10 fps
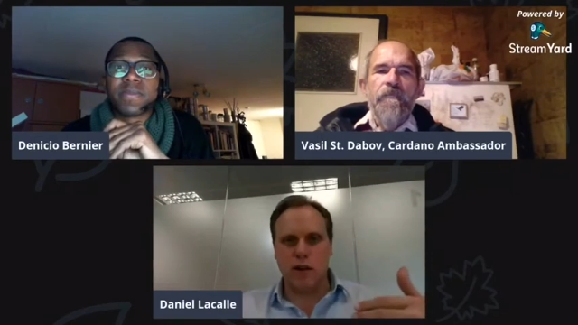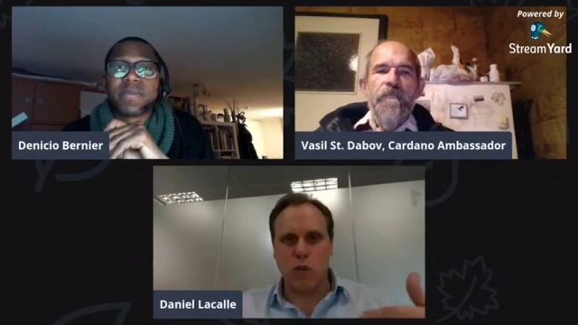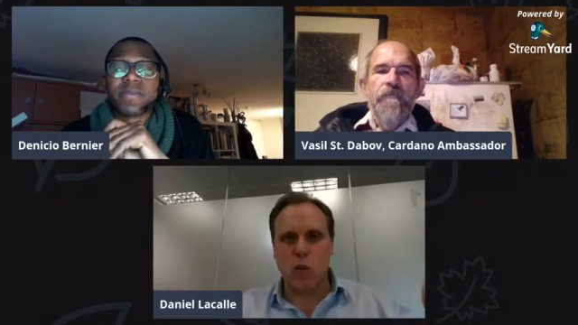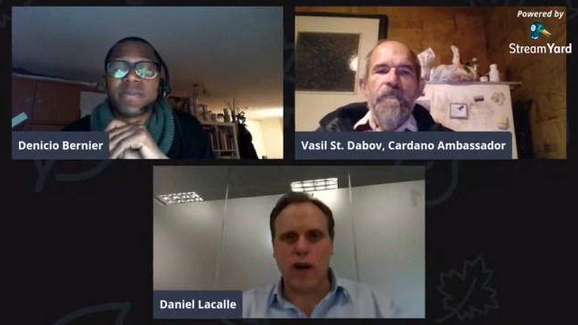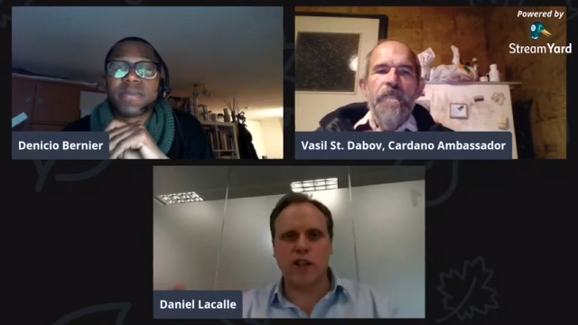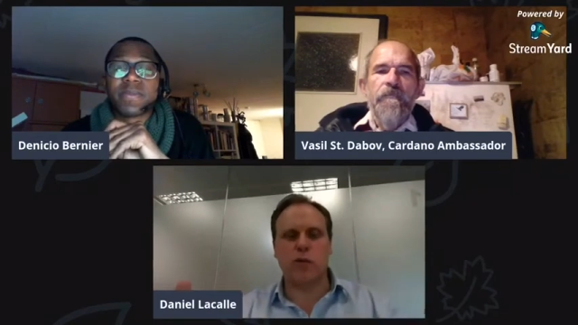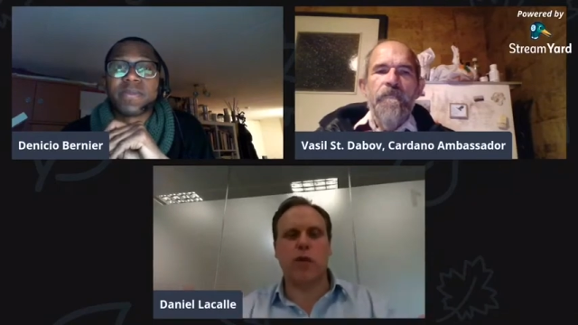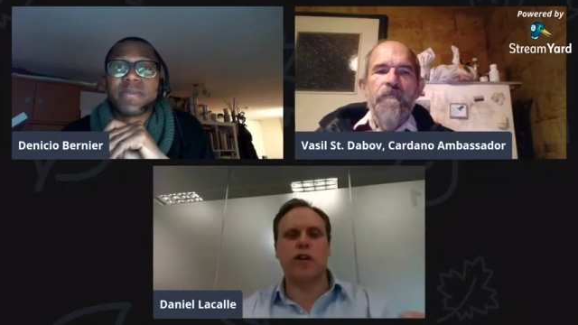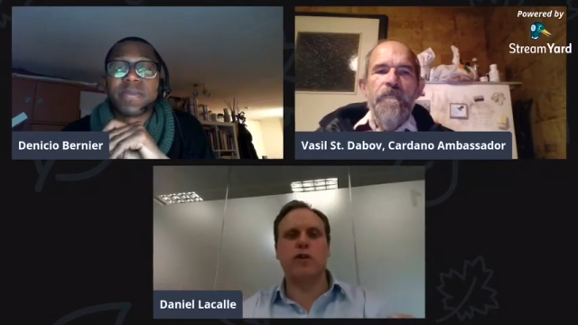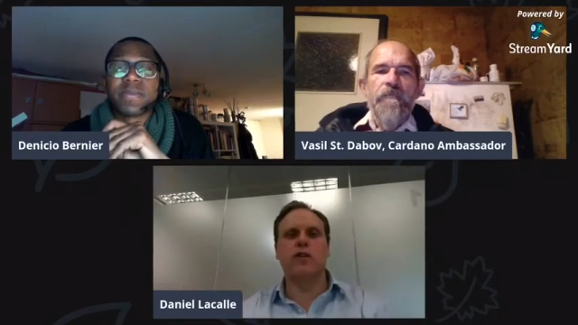Speaker 1: a
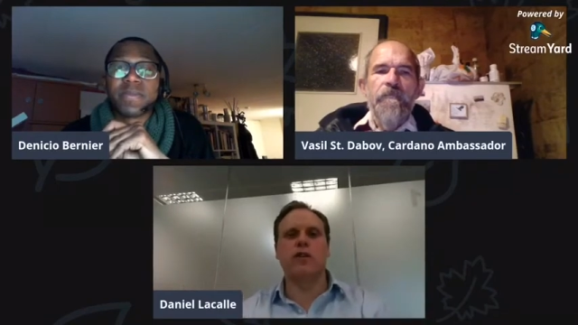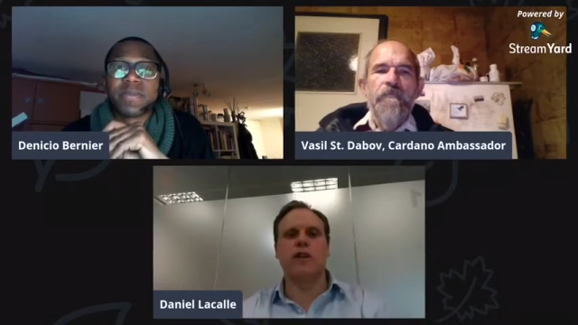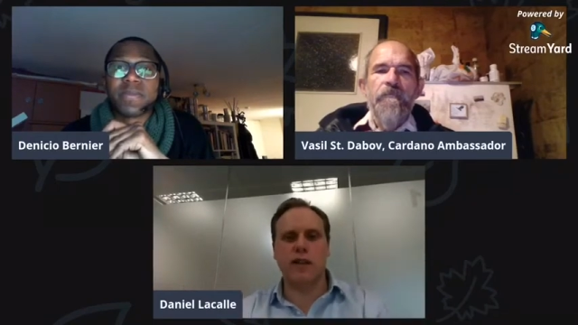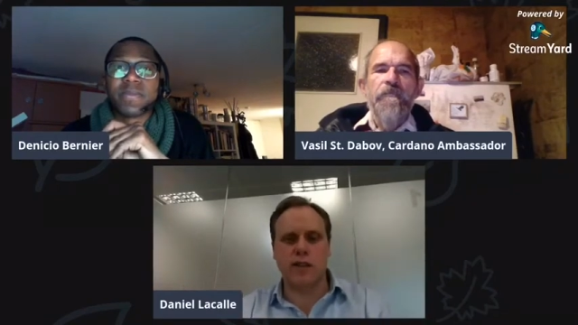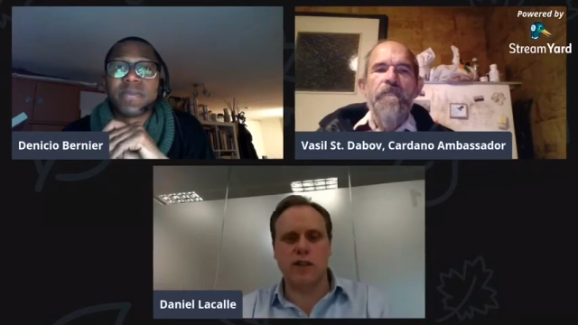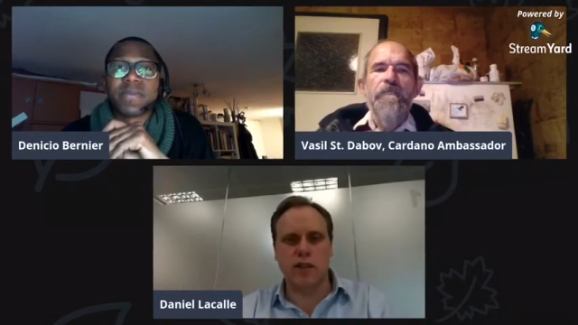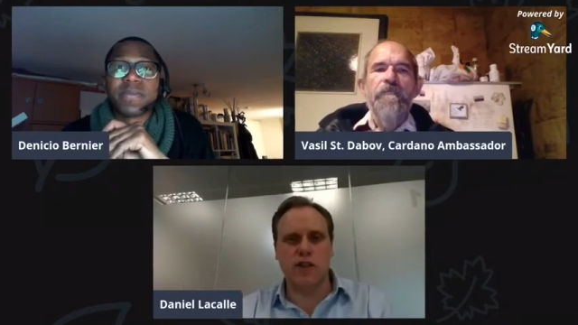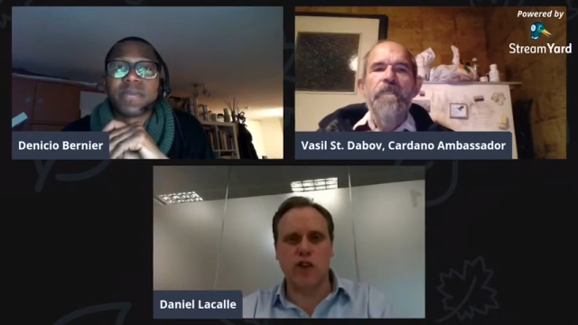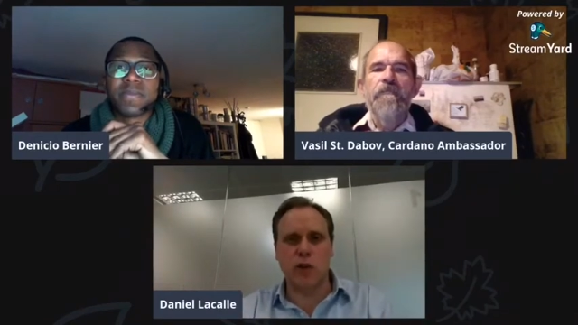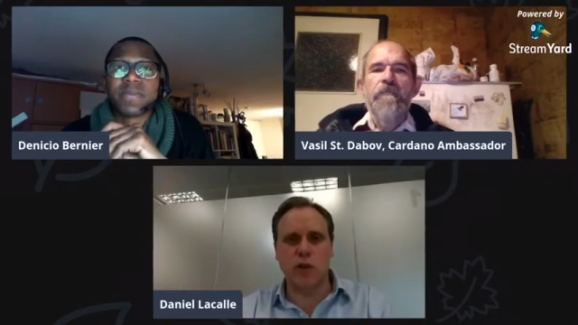widespread utilization
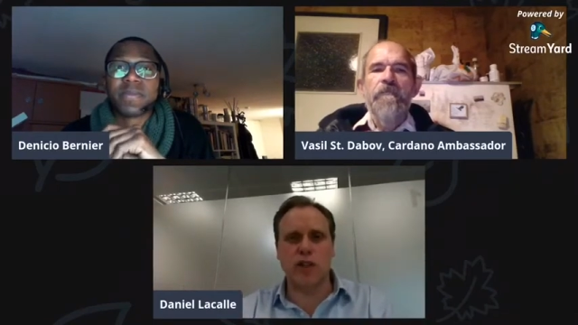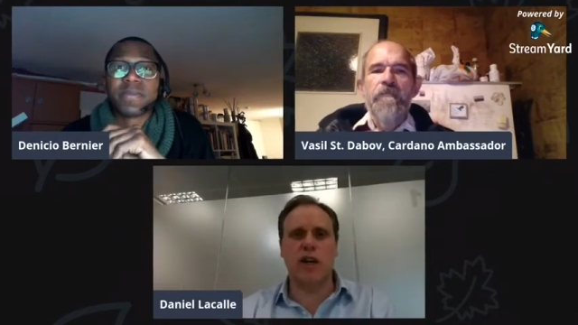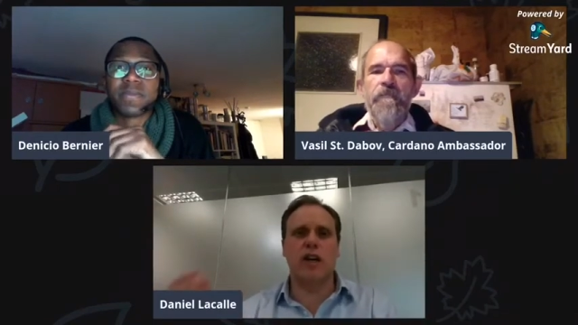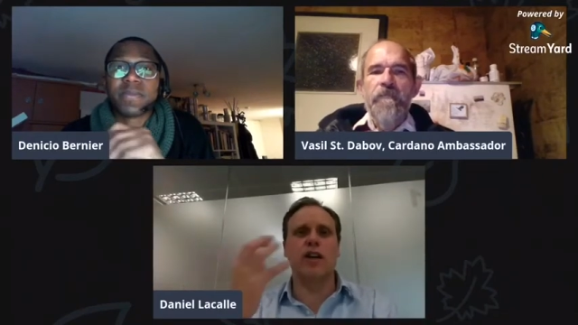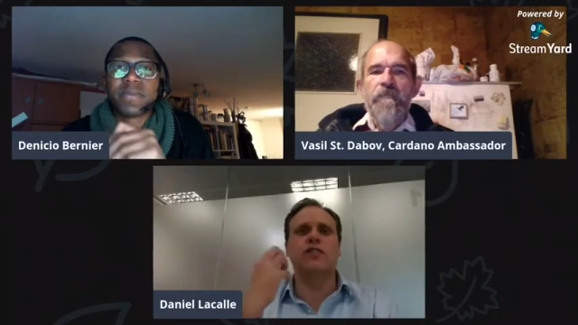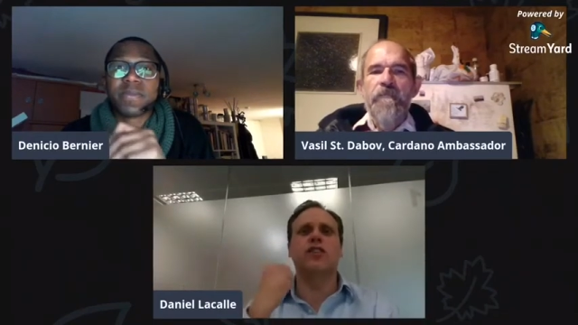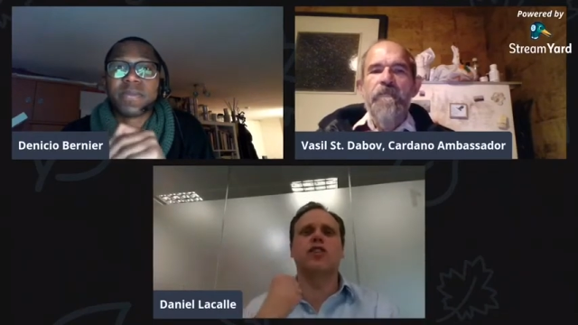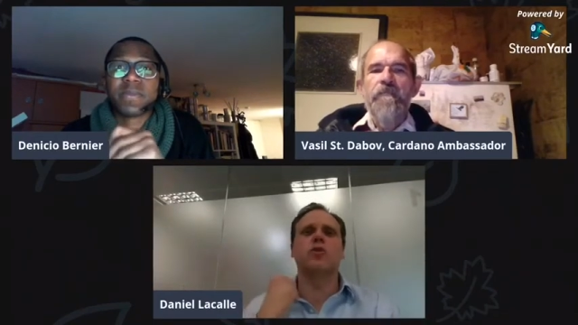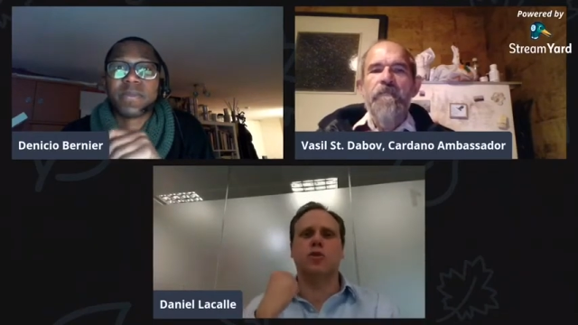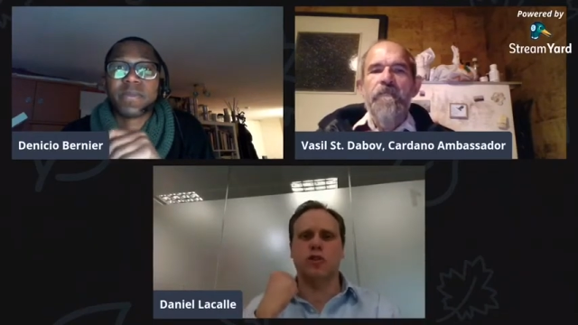of the U S dollar.
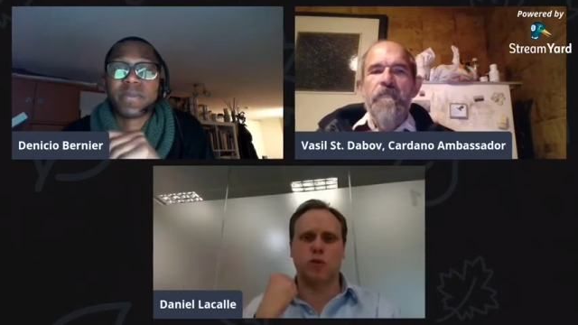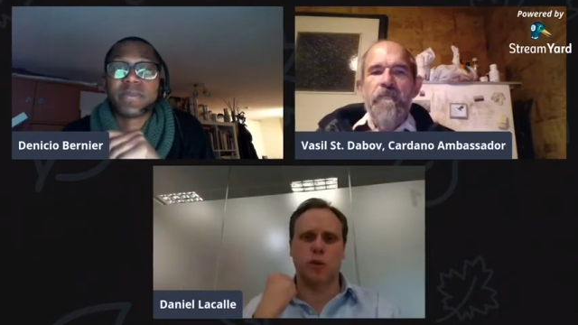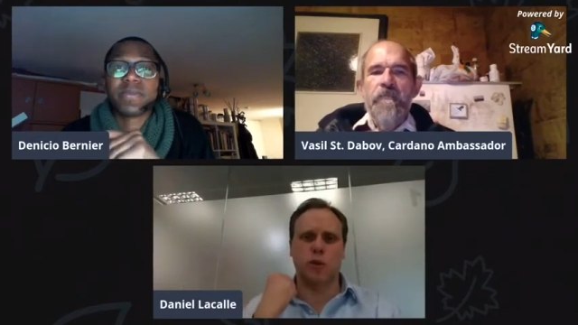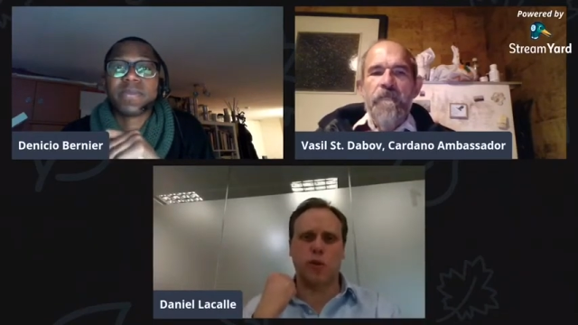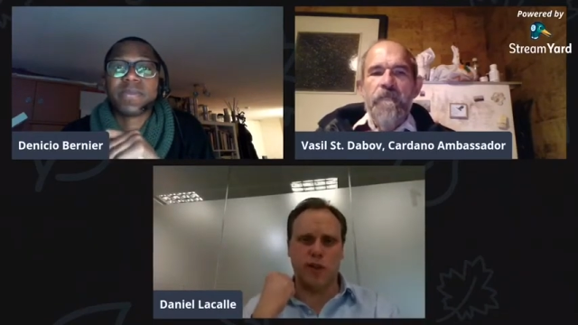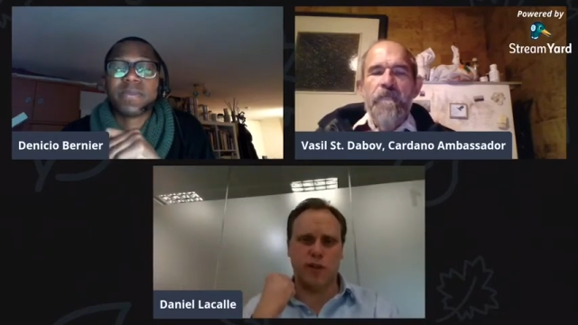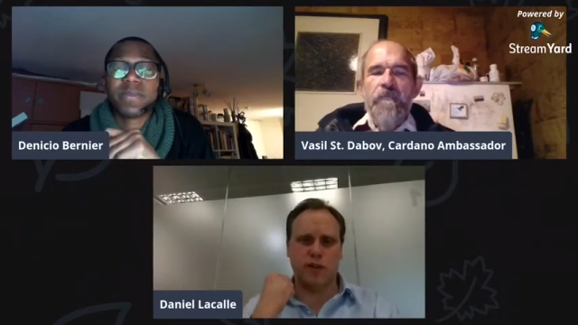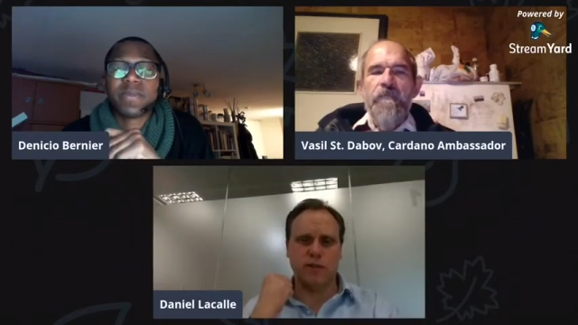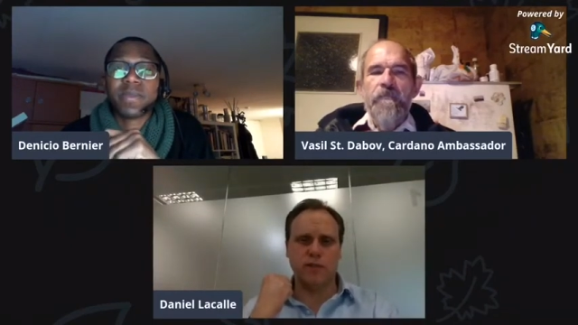Institutions were first.